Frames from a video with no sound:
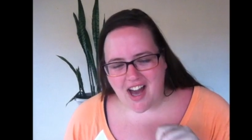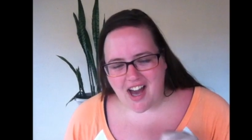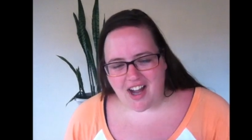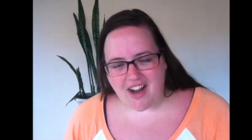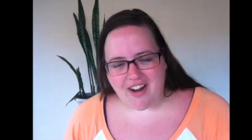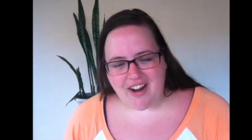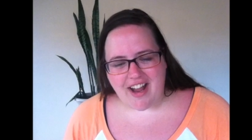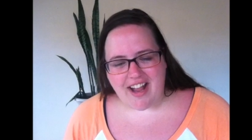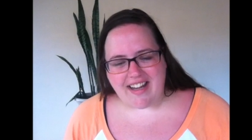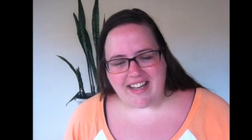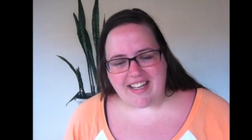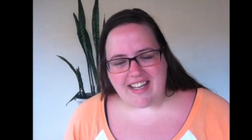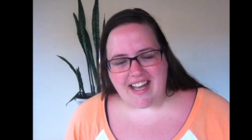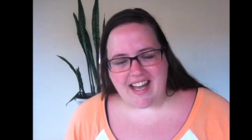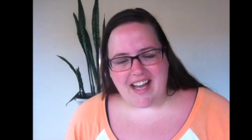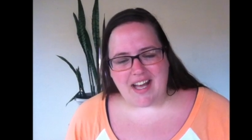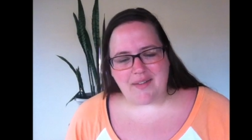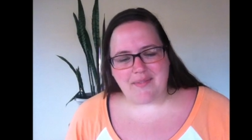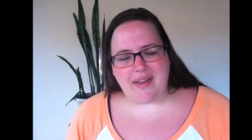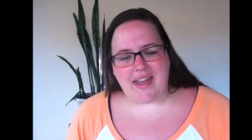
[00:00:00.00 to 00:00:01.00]
Alrighty,
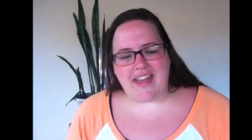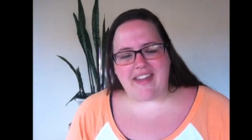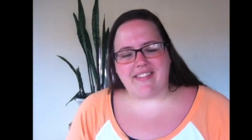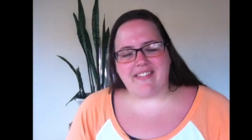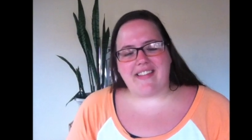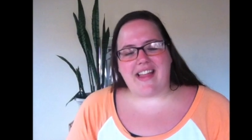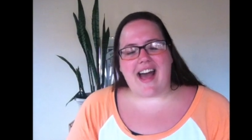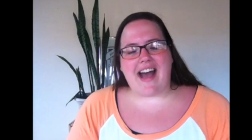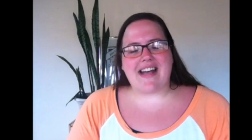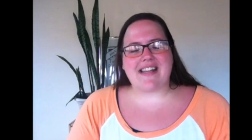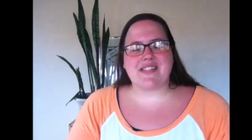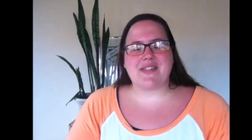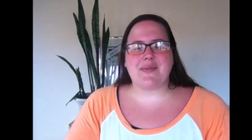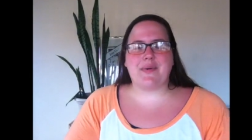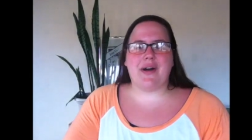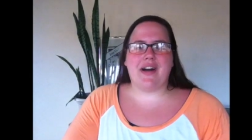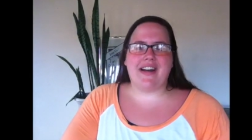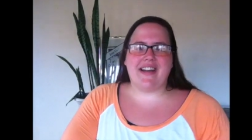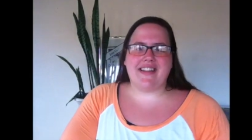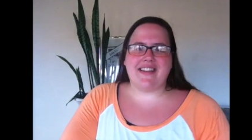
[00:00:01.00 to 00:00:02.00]
um, and last
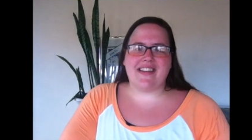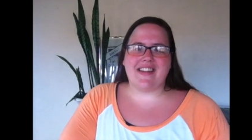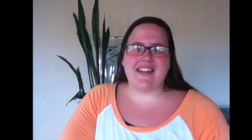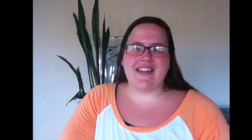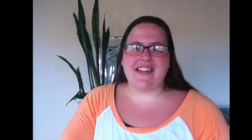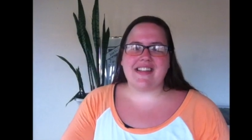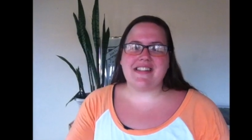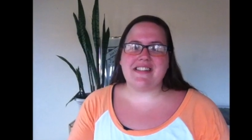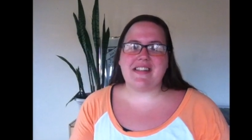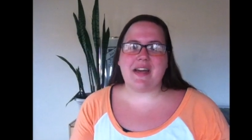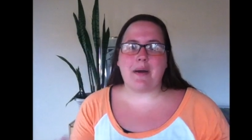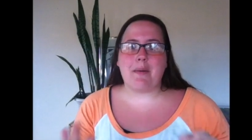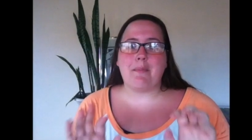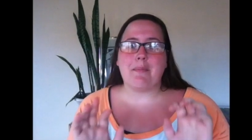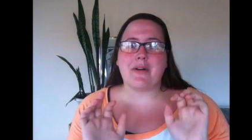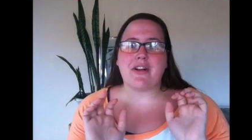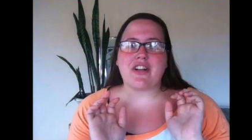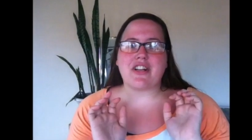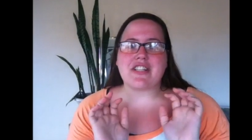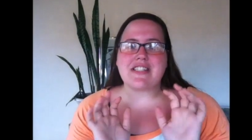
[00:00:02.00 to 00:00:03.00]
one,
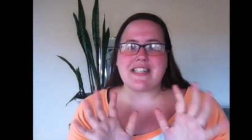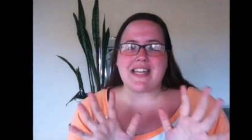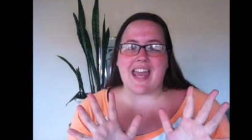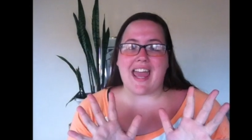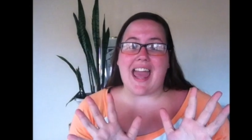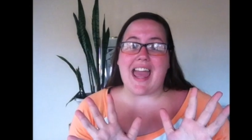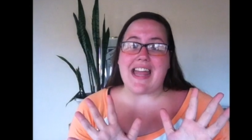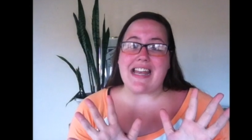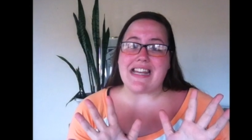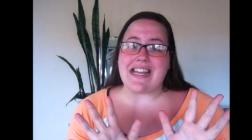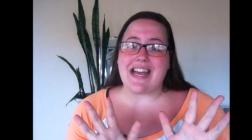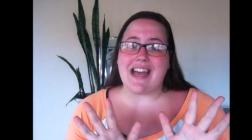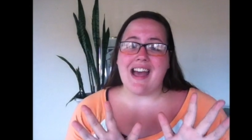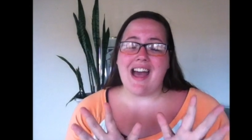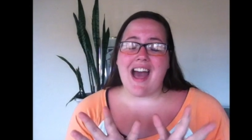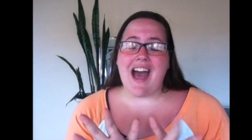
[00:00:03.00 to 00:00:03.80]
number 10.